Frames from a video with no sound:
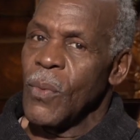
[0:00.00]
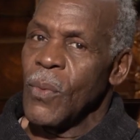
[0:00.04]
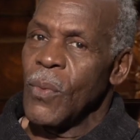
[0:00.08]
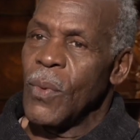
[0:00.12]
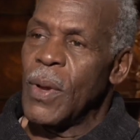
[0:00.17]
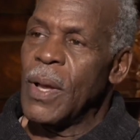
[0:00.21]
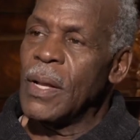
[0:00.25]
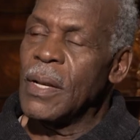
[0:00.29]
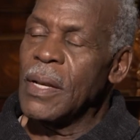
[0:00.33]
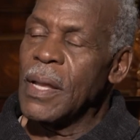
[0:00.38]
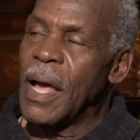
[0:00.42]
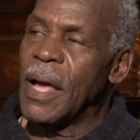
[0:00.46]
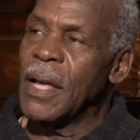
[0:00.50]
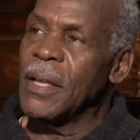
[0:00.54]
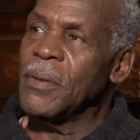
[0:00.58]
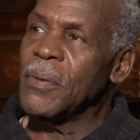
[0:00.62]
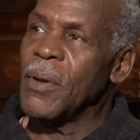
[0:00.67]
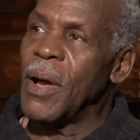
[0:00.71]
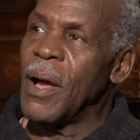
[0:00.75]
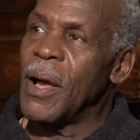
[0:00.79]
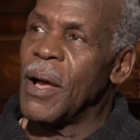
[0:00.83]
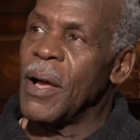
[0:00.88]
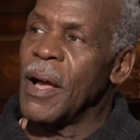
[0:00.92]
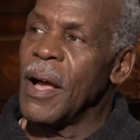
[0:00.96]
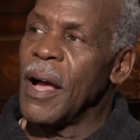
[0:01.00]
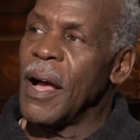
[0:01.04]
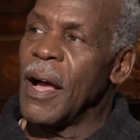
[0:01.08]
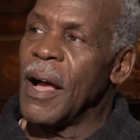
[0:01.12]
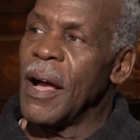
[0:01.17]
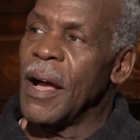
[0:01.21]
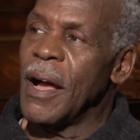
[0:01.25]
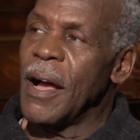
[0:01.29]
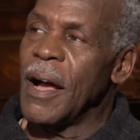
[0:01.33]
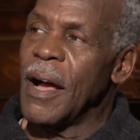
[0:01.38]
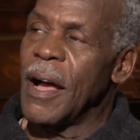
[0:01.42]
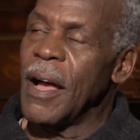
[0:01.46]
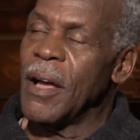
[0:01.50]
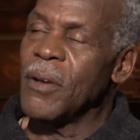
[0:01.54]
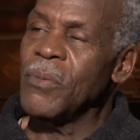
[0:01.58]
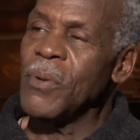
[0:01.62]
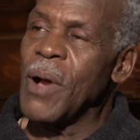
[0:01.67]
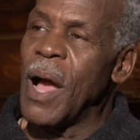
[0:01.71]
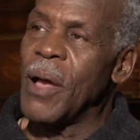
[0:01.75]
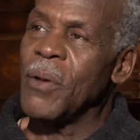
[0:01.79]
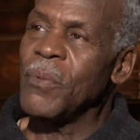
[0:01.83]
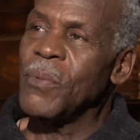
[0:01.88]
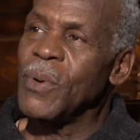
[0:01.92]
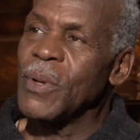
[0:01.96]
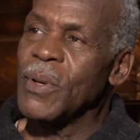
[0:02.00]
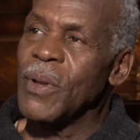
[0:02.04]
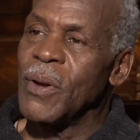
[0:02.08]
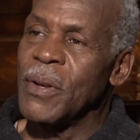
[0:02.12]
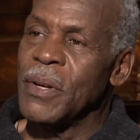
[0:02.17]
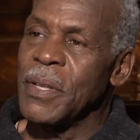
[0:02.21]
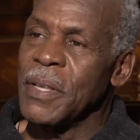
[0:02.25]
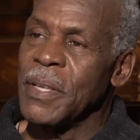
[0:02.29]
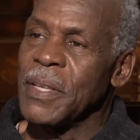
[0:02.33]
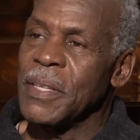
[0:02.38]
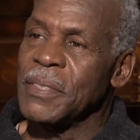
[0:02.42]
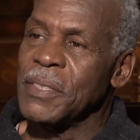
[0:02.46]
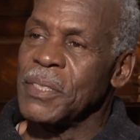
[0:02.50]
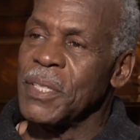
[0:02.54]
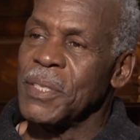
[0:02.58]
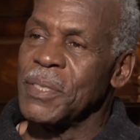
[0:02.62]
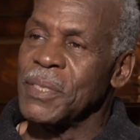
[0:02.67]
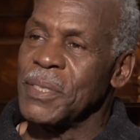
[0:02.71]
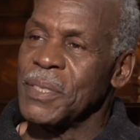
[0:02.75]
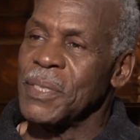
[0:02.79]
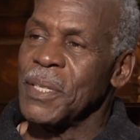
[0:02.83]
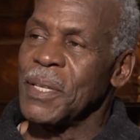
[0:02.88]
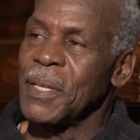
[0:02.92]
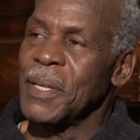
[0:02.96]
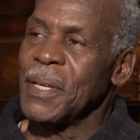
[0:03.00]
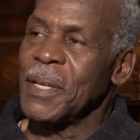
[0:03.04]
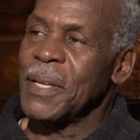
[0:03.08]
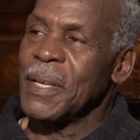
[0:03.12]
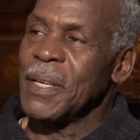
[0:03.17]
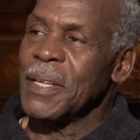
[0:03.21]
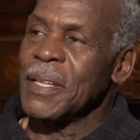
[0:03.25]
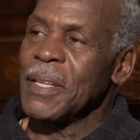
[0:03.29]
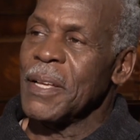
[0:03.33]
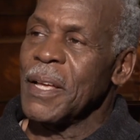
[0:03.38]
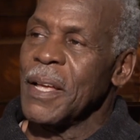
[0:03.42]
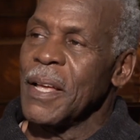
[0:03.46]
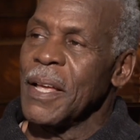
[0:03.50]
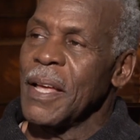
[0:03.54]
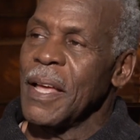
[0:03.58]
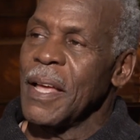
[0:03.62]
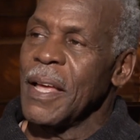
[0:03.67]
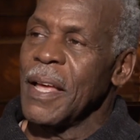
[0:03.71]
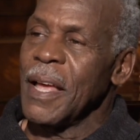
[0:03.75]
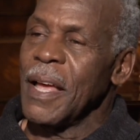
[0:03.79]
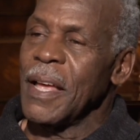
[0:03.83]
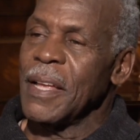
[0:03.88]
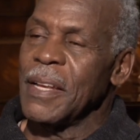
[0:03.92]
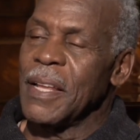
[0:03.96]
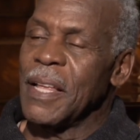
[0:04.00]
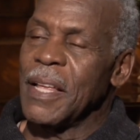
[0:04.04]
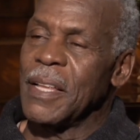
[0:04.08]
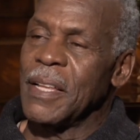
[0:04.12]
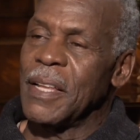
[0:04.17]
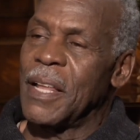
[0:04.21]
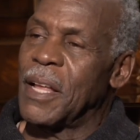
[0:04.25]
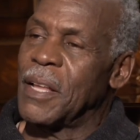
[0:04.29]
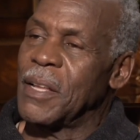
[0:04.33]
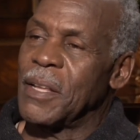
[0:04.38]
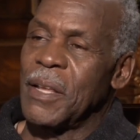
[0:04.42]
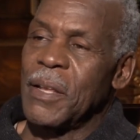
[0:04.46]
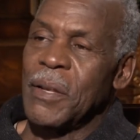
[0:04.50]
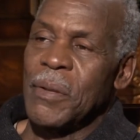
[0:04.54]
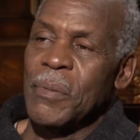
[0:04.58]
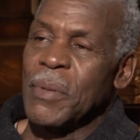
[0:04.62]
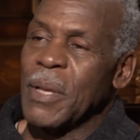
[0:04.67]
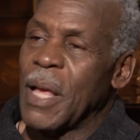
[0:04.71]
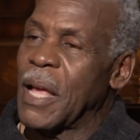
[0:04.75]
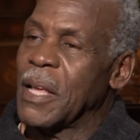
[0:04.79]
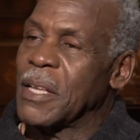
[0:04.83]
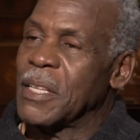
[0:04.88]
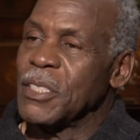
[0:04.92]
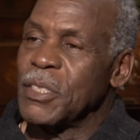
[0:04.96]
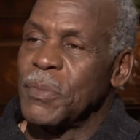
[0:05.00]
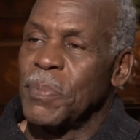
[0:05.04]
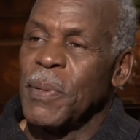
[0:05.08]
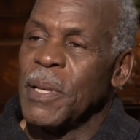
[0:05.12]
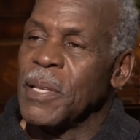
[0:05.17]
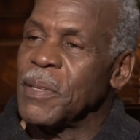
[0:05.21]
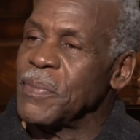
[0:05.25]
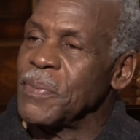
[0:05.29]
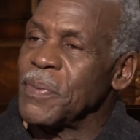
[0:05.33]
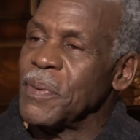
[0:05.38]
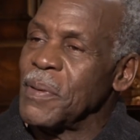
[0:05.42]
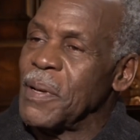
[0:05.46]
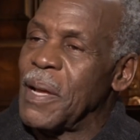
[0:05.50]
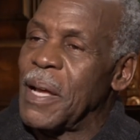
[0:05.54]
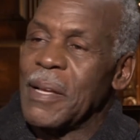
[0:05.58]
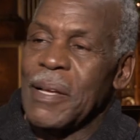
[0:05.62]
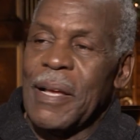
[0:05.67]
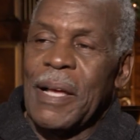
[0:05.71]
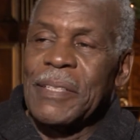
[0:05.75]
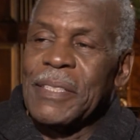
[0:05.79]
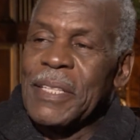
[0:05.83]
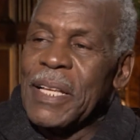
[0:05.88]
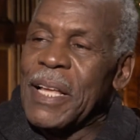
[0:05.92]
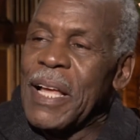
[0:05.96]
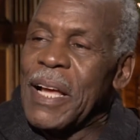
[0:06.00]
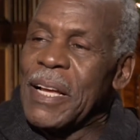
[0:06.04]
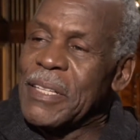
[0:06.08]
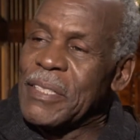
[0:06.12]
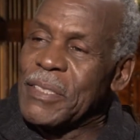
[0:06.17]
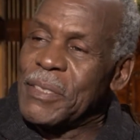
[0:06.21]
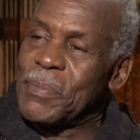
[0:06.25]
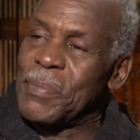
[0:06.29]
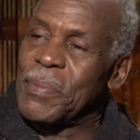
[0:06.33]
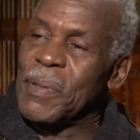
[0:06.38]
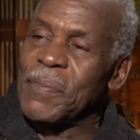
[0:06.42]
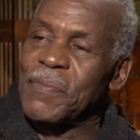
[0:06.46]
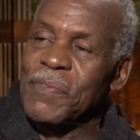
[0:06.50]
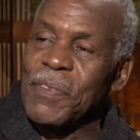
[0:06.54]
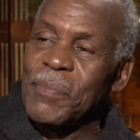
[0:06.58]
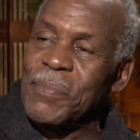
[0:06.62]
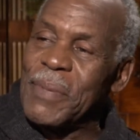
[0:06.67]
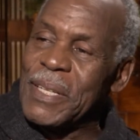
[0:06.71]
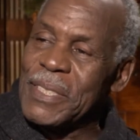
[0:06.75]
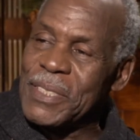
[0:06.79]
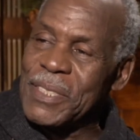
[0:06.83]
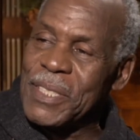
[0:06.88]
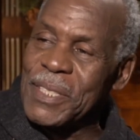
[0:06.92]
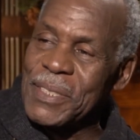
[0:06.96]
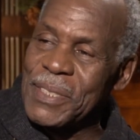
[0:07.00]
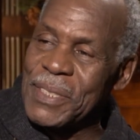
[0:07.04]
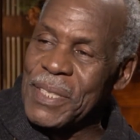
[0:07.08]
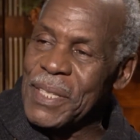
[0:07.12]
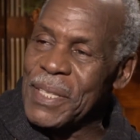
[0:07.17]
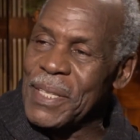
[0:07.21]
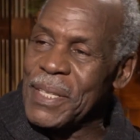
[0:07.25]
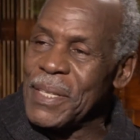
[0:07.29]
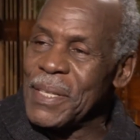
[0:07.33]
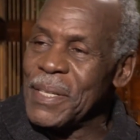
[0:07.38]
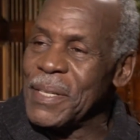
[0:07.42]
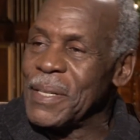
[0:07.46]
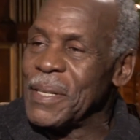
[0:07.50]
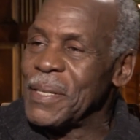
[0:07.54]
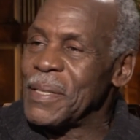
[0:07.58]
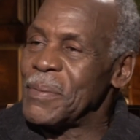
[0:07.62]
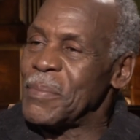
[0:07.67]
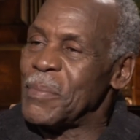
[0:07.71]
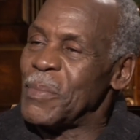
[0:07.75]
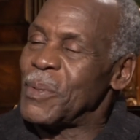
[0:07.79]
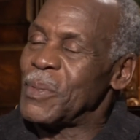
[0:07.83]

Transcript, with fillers: Well, I, I, I want audiences and and I, and I, can speak for I think I can speak for my sister here, mm-hmm.